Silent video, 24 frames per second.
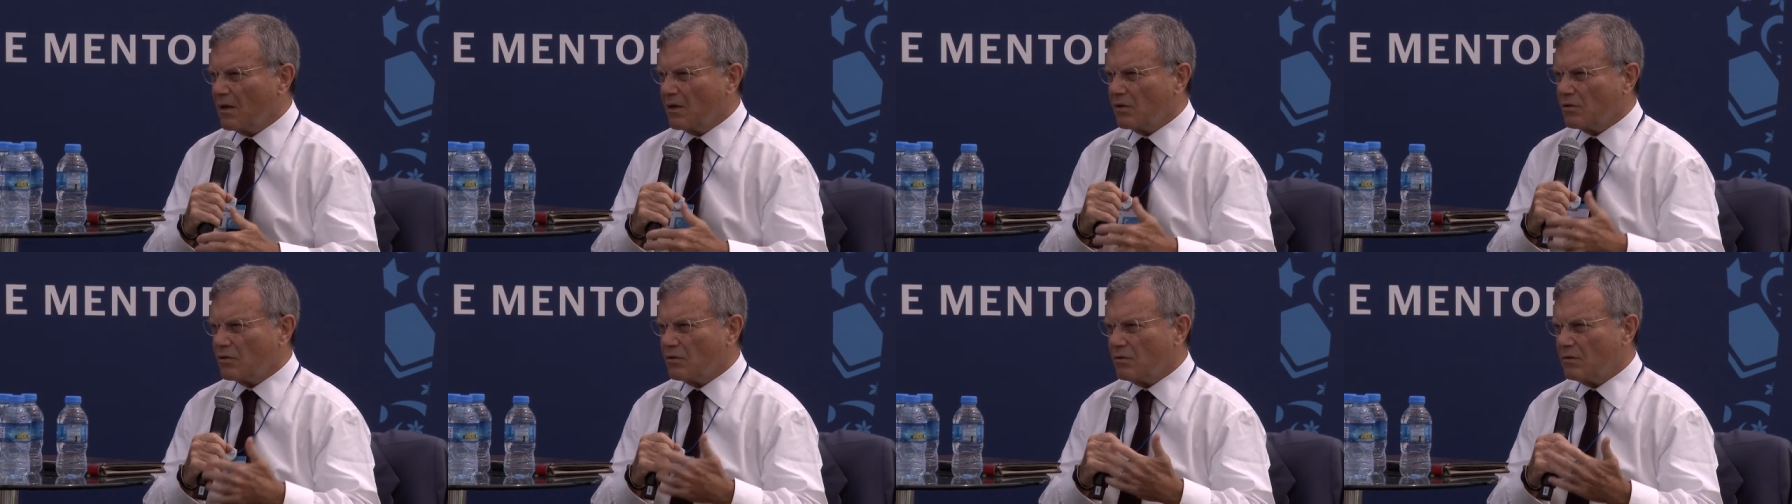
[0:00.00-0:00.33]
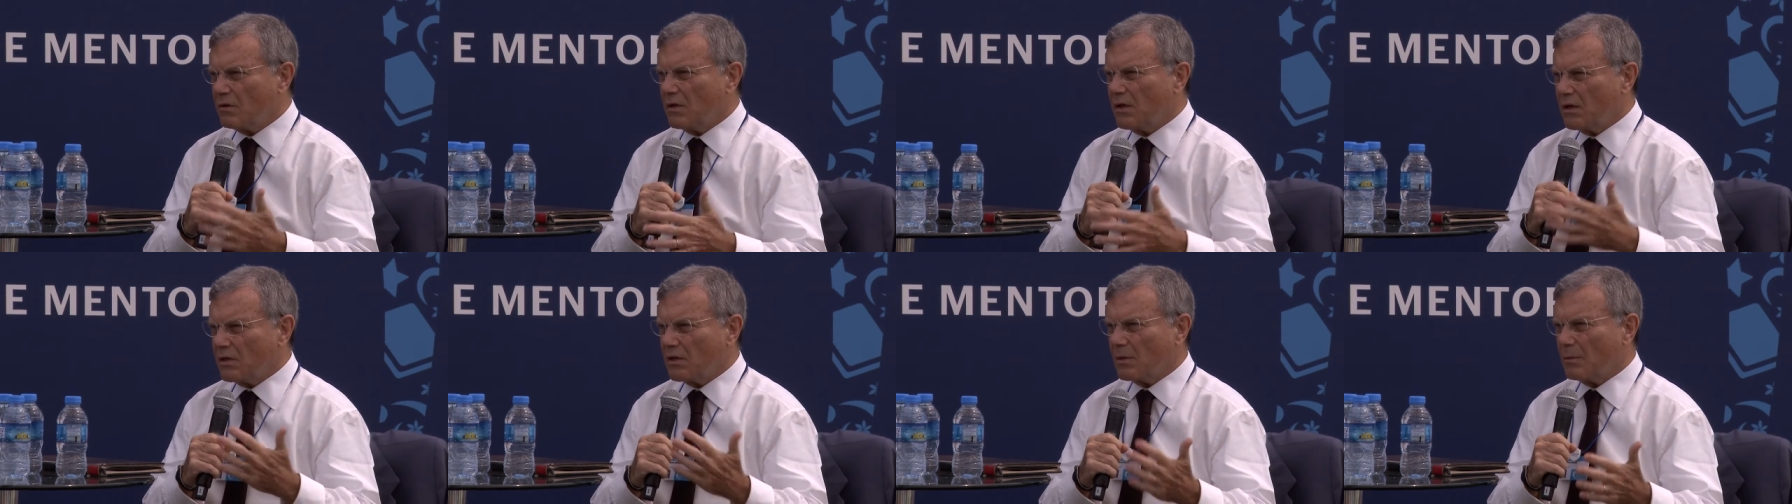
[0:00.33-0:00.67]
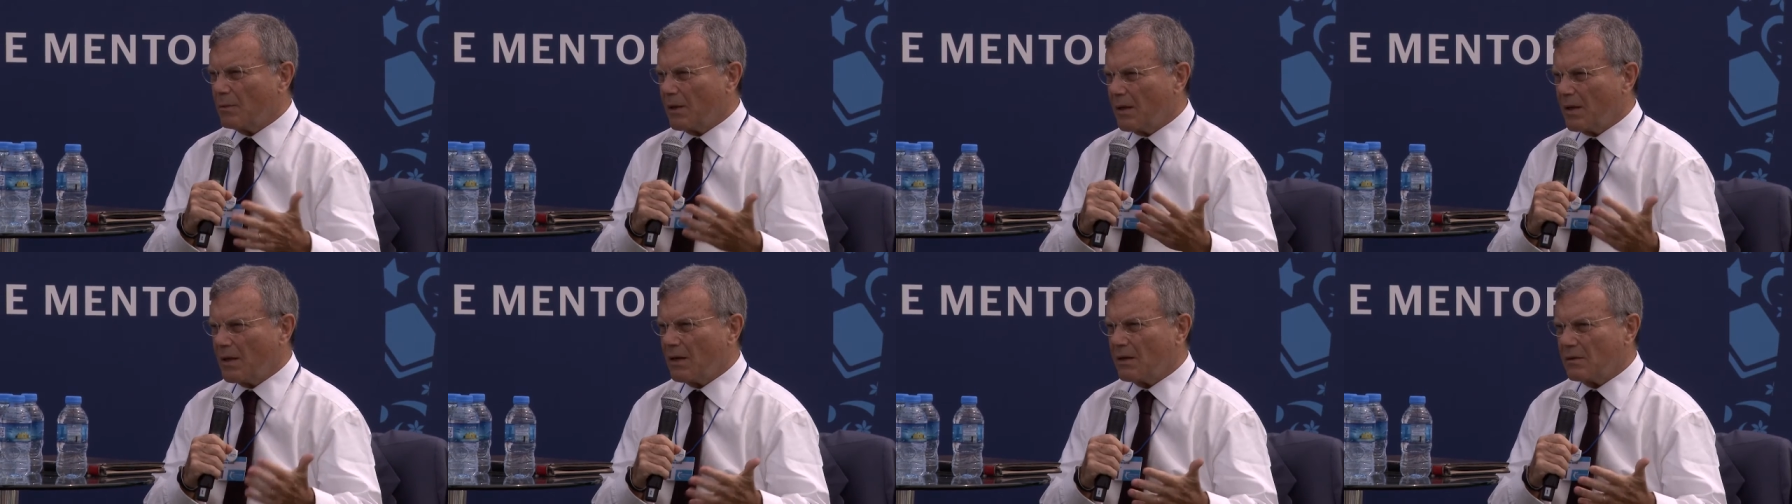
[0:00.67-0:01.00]
strategic
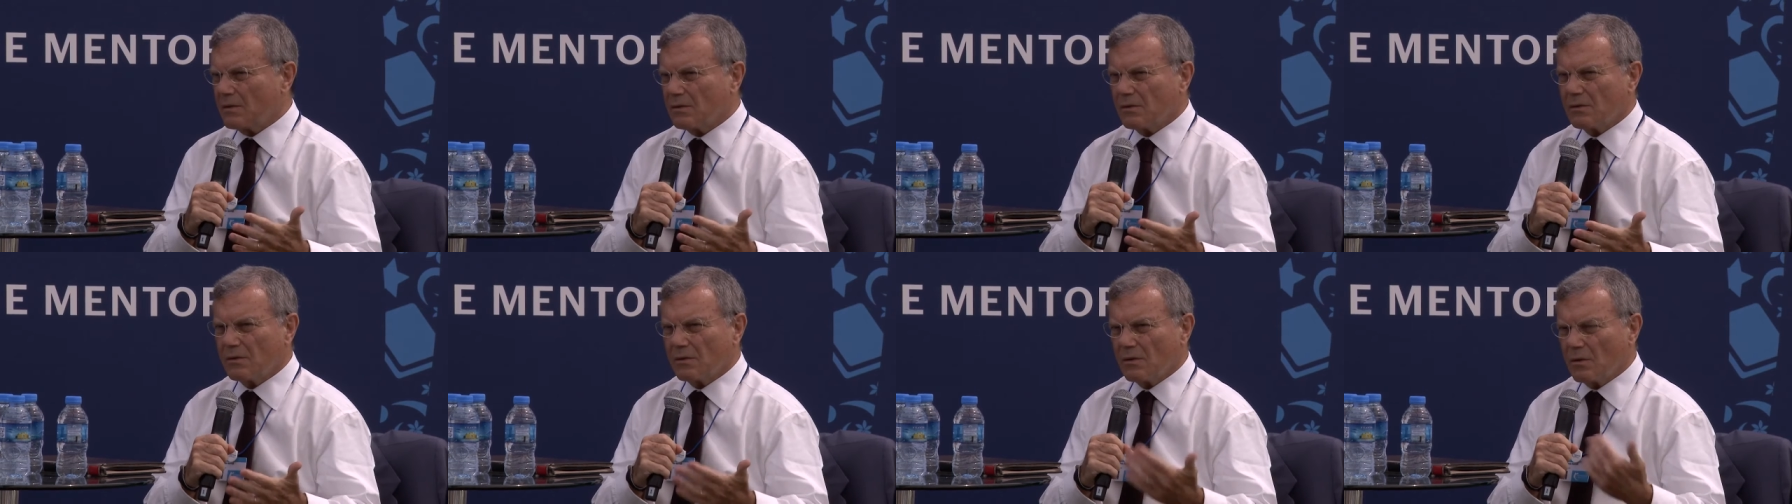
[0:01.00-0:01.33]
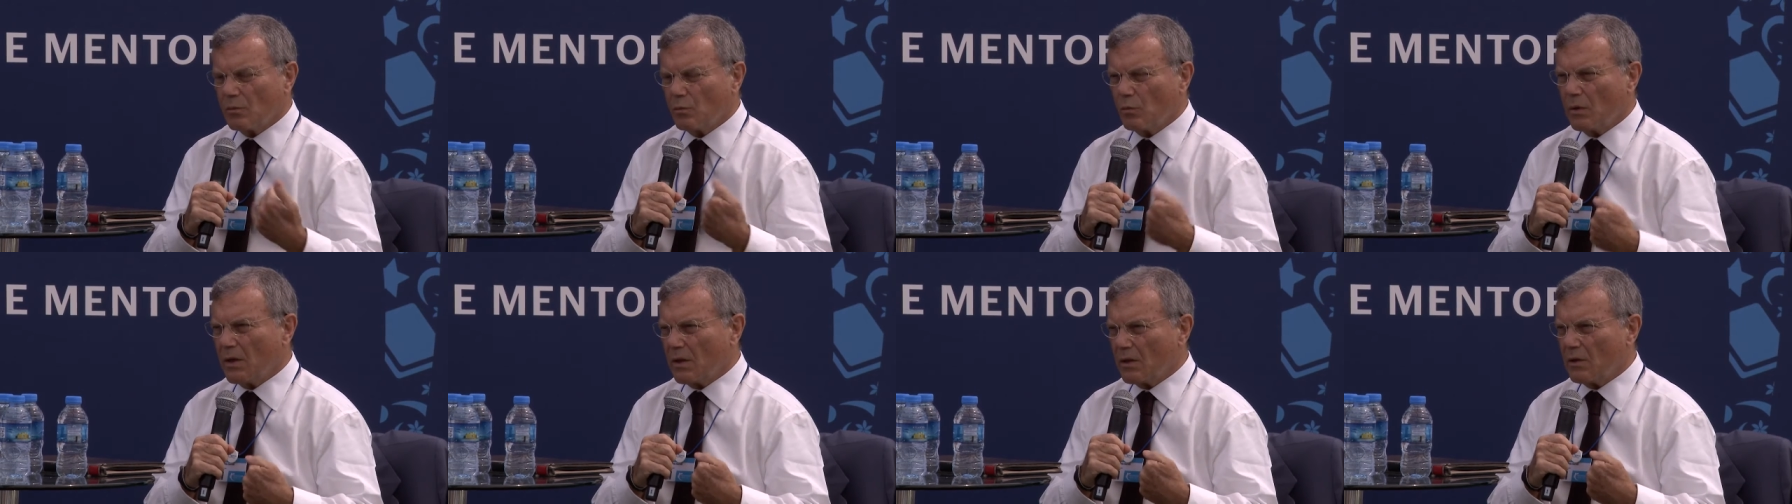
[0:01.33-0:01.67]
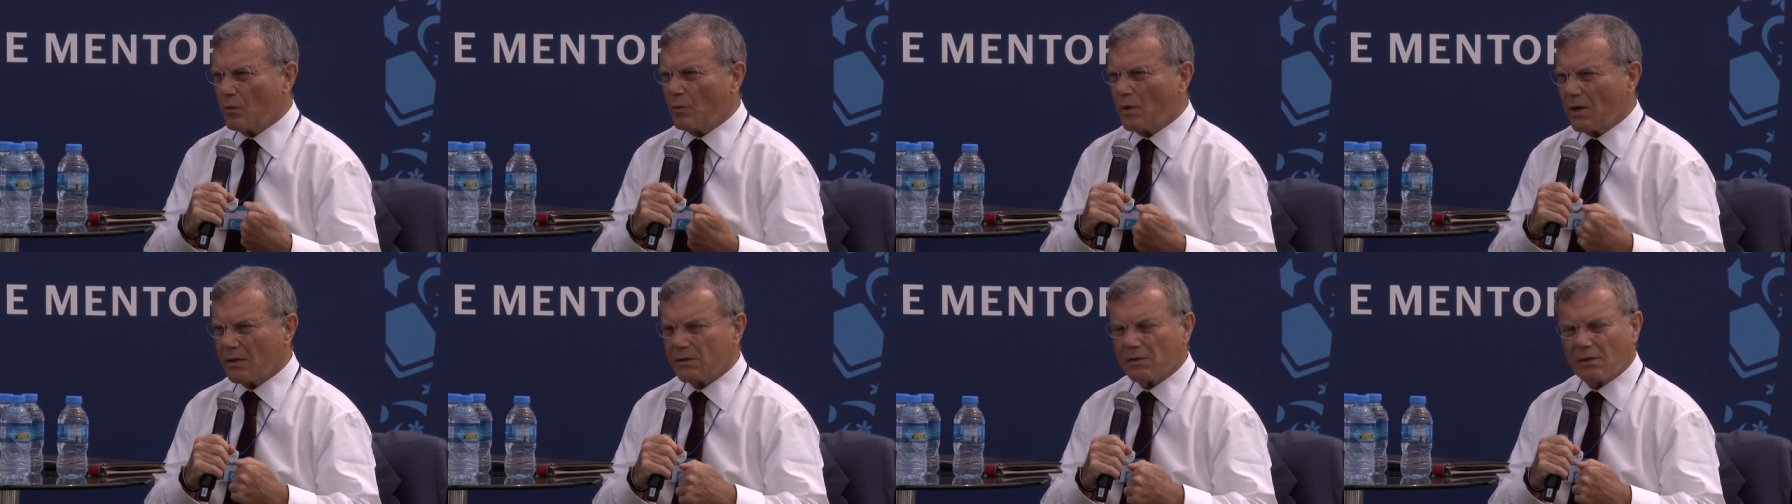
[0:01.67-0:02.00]
plans than we in the
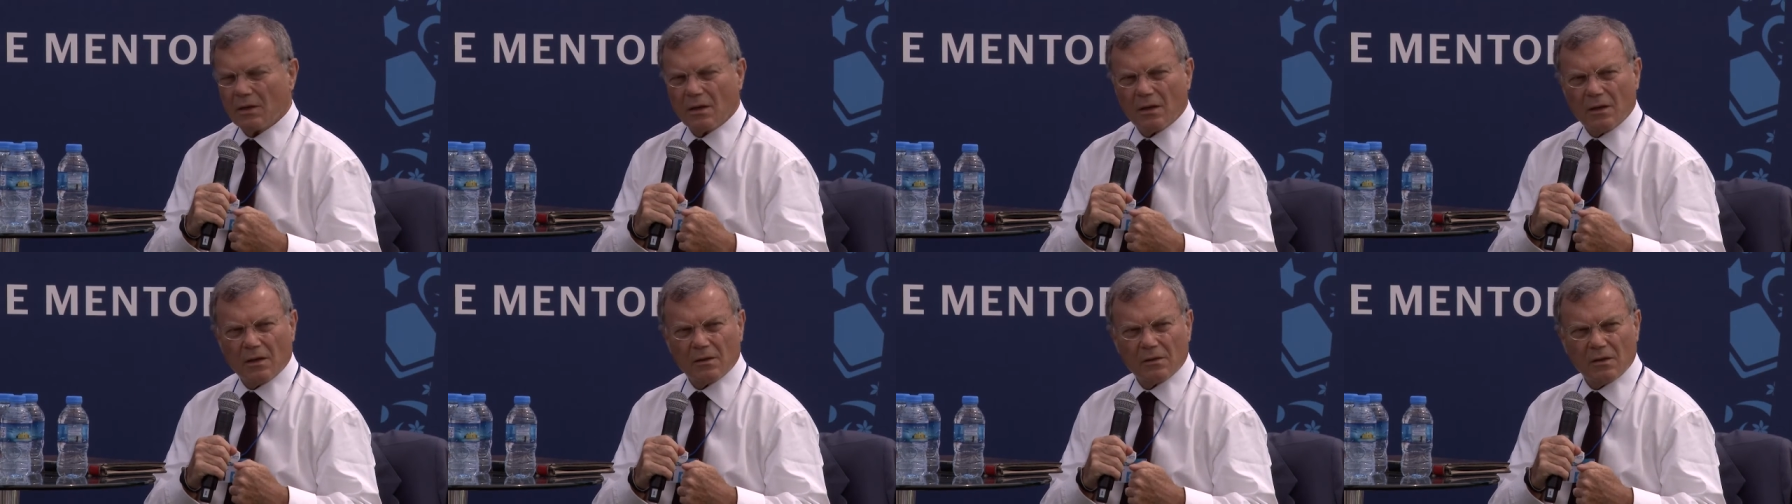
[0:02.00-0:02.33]
West are.